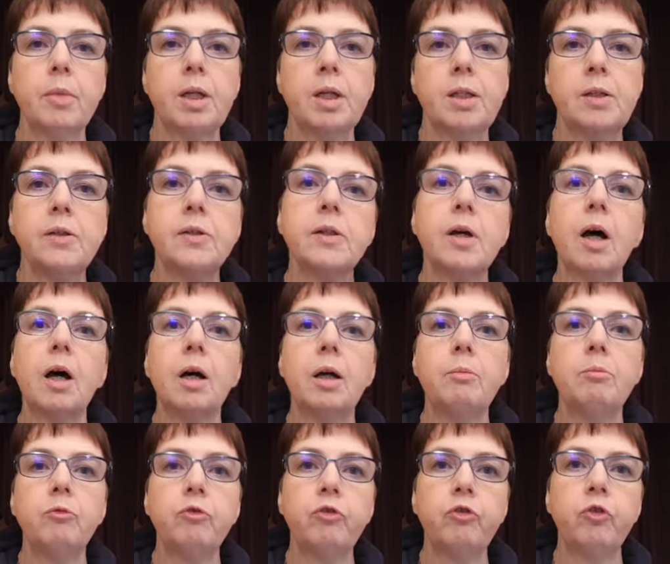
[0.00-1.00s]
in
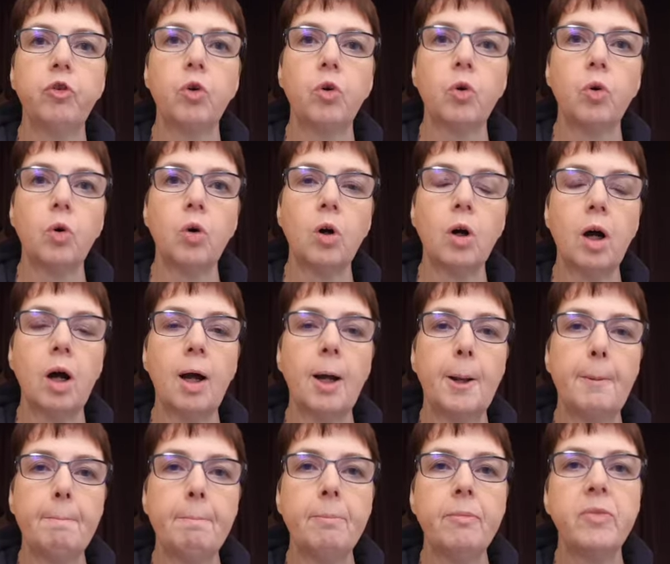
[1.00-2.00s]
time for
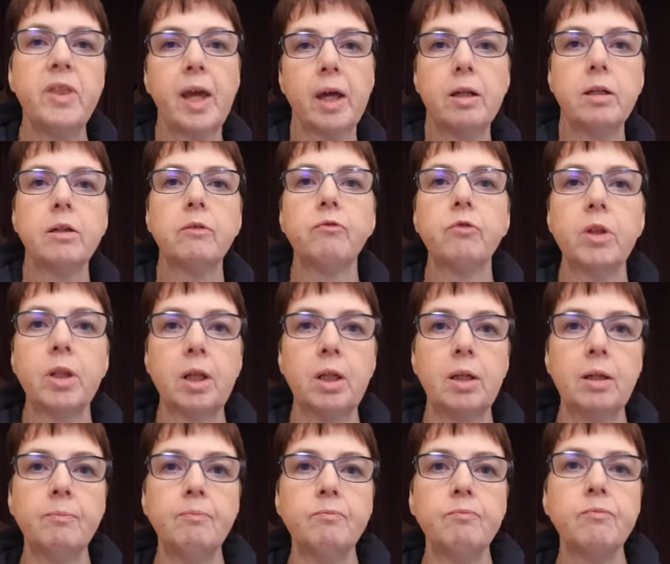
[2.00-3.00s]
the end of
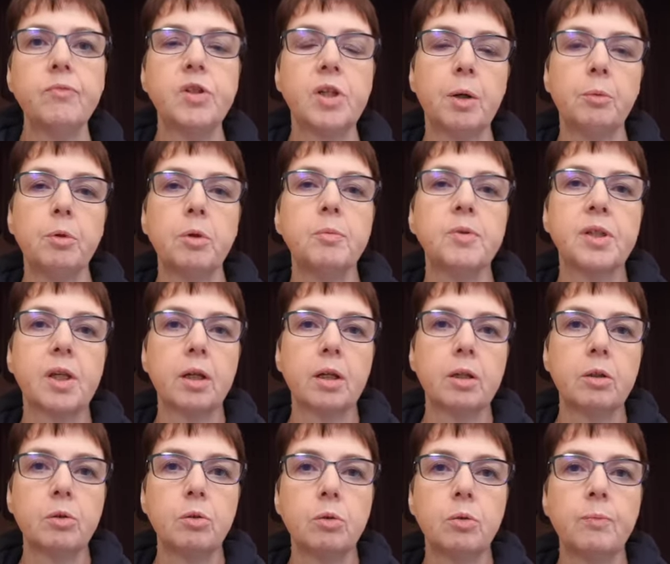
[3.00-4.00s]
the Sew Up
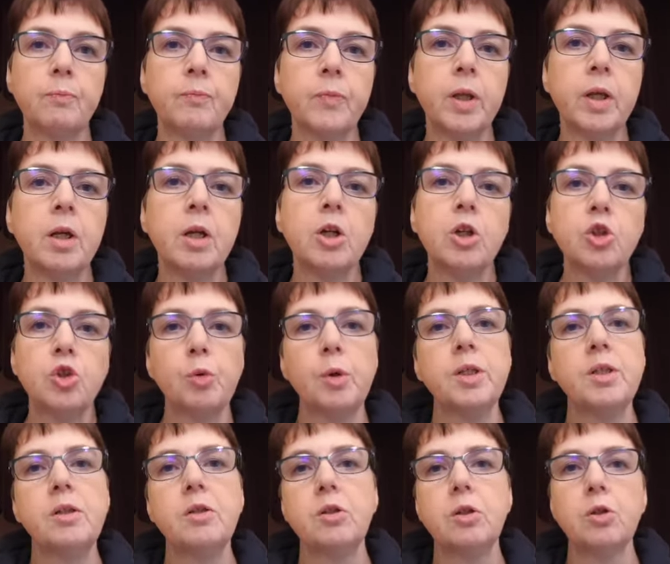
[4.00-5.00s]
Cycle
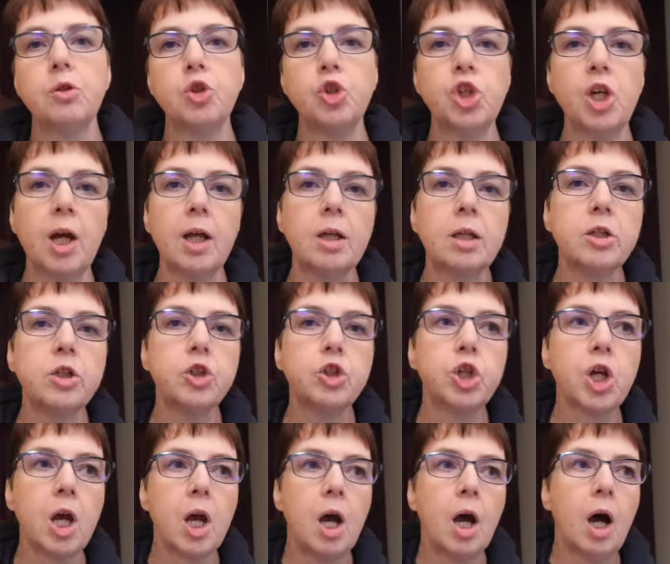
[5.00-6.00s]
22
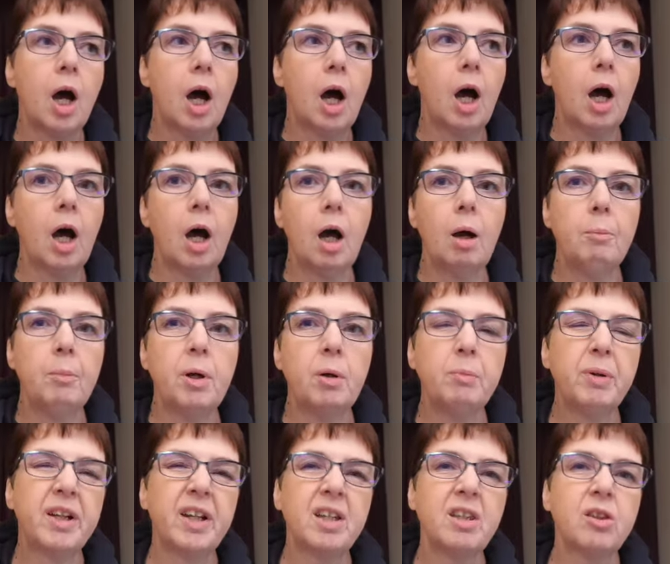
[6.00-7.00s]
challenge,
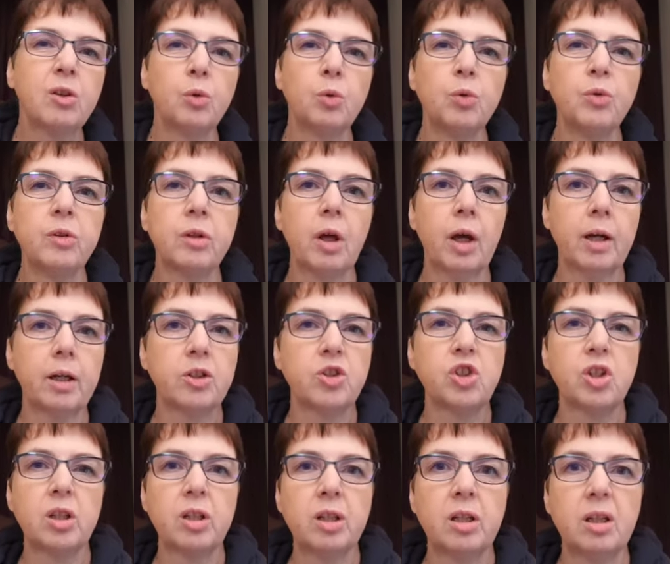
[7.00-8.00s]
but I thought that
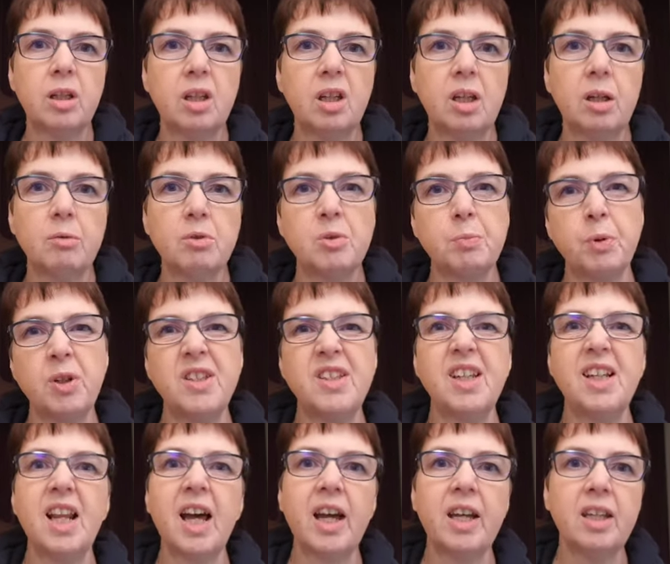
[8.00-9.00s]
actually it was pretty
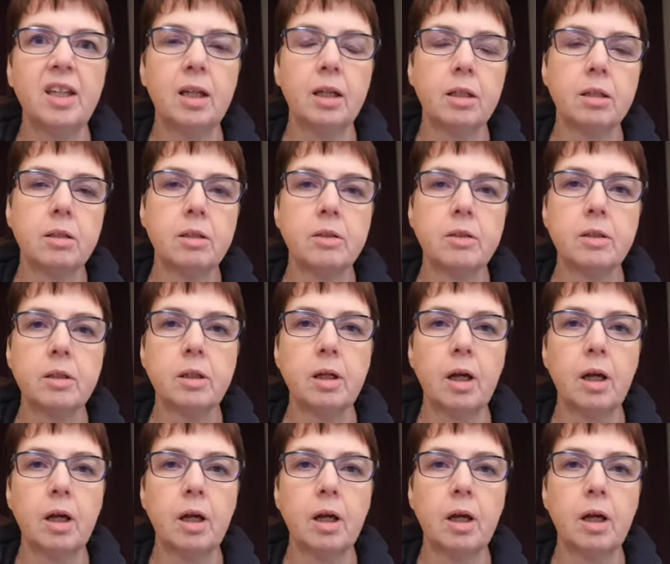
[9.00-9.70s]
late, and